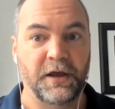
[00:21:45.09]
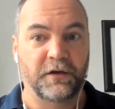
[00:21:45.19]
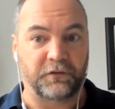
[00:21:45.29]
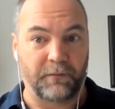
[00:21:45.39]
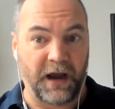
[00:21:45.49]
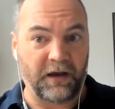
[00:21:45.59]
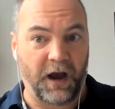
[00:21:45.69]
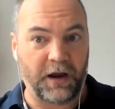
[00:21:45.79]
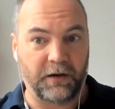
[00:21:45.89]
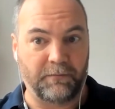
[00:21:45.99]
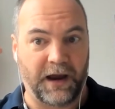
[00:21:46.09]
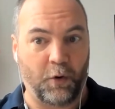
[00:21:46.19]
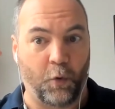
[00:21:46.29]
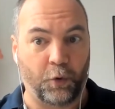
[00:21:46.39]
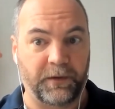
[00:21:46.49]
So my
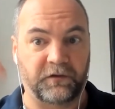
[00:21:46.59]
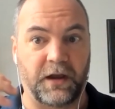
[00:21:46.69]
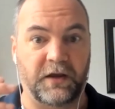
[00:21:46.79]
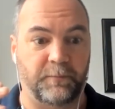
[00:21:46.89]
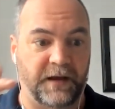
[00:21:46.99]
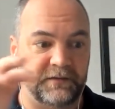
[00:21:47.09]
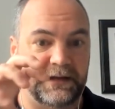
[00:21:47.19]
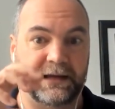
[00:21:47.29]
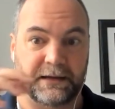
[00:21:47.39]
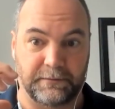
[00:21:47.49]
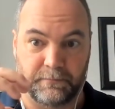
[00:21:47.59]
orb is basically